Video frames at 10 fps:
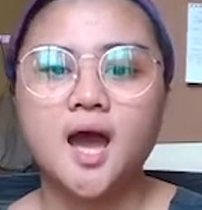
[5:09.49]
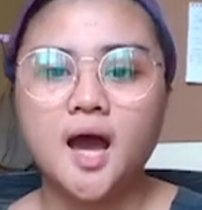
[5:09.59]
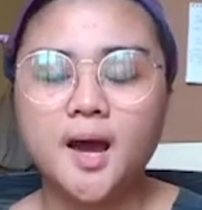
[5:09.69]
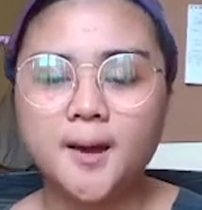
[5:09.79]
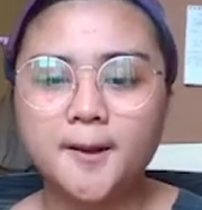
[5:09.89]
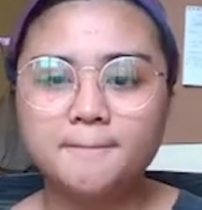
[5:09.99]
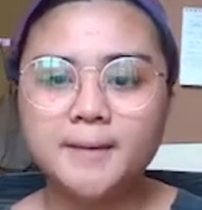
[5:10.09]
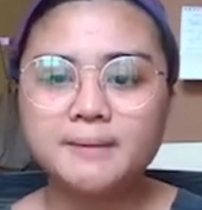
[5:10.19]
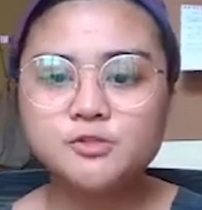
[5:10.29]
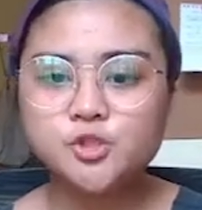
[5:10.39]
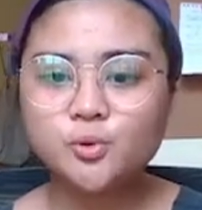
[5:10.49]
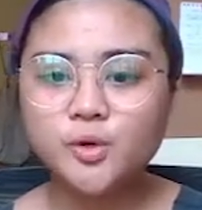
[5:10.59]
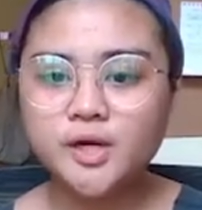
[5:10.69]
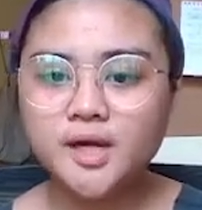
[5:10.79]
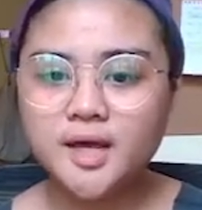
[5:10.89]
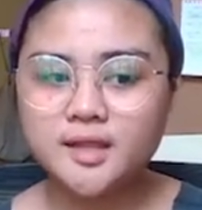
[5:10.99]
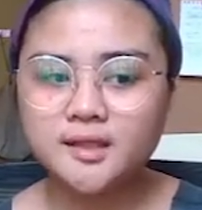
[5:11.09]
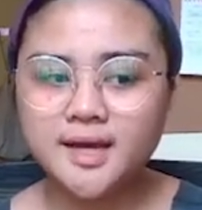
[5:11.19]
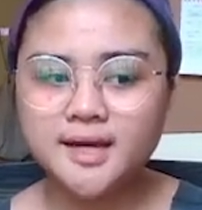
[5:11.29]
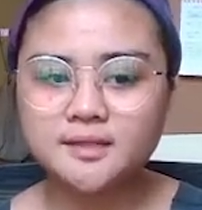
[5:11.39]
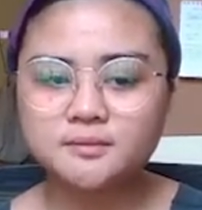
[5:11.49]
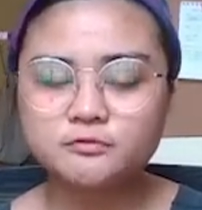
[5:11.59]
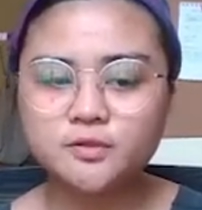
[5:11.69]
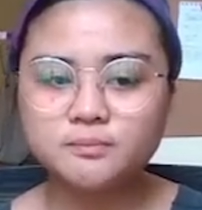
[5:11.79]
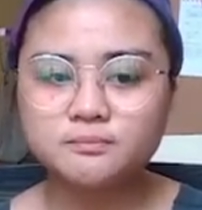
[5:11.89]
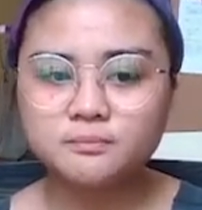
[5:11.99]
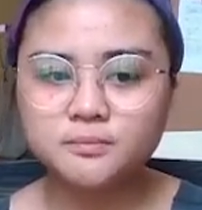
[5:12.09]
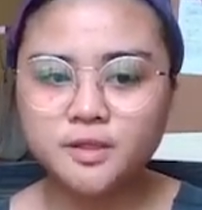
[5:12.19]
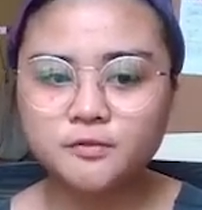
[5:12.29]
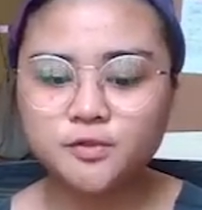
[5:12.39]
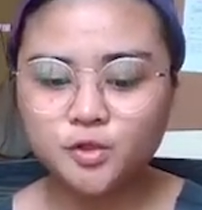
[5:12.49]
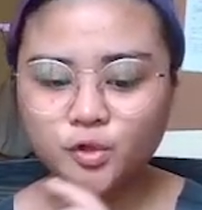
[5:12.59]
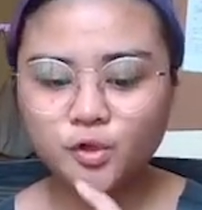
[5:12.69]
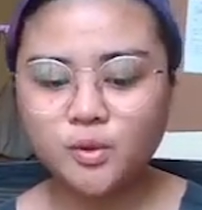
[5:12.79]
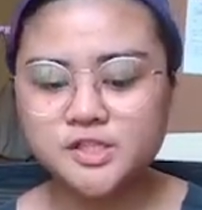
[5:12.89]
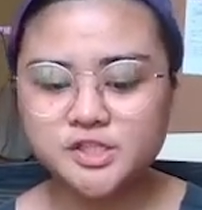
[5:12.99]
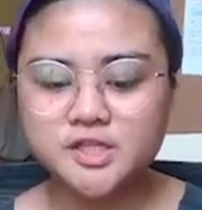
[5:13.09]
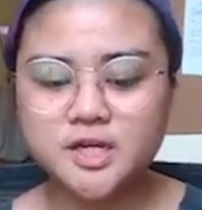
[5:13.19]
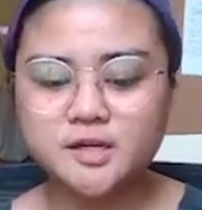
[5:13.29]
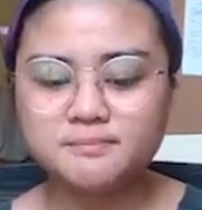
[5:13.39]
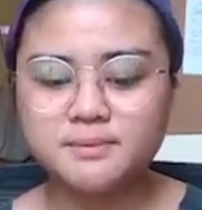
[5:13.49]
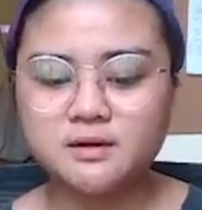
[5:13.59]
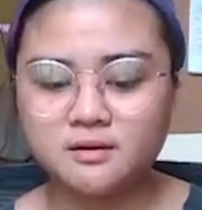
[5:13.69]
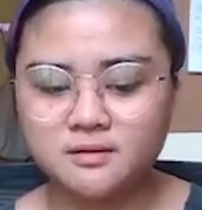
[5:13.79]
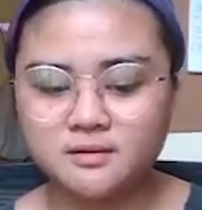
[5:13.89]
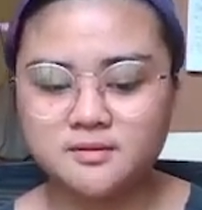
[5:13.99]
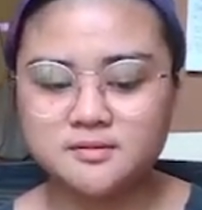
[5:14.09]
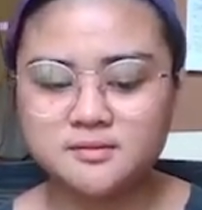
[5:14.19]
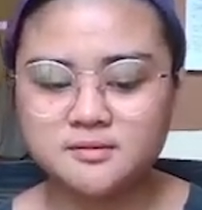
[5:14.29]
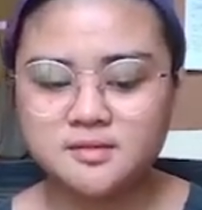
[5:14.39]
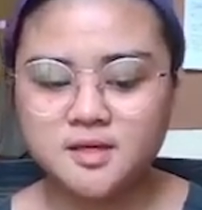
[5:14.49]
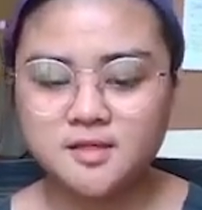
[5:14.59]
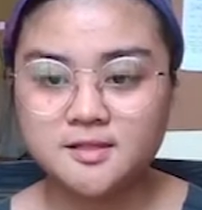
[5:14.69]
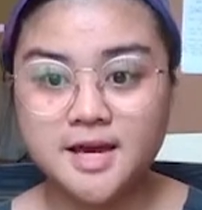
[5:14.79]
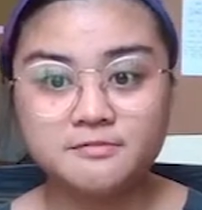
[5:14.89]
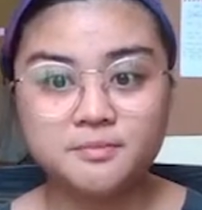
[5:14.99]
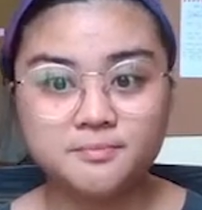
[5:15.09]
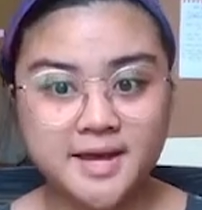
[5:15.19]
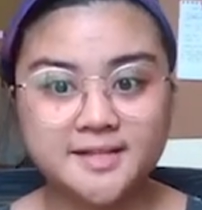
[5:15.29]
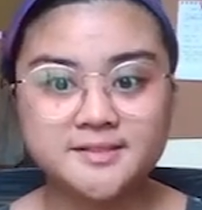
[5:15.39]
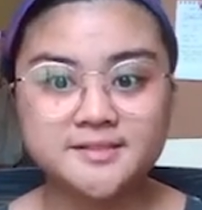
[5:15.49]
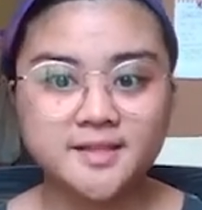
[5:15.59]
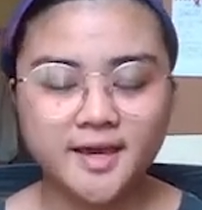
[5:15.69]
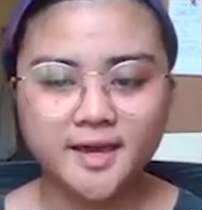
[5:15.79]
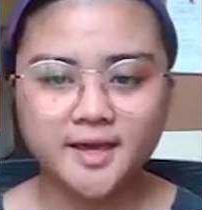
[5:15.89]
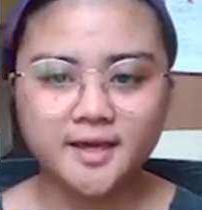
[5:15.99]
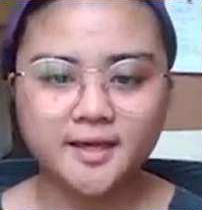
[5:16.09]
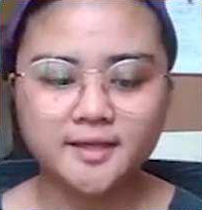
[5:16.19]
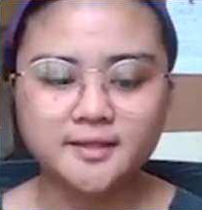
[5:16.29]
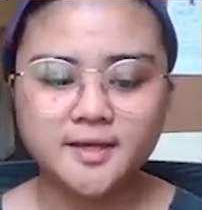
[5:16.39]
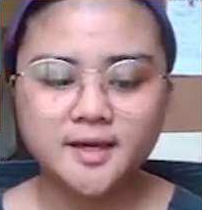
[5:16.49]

I'm sure that for if you're watching here because you have a brand and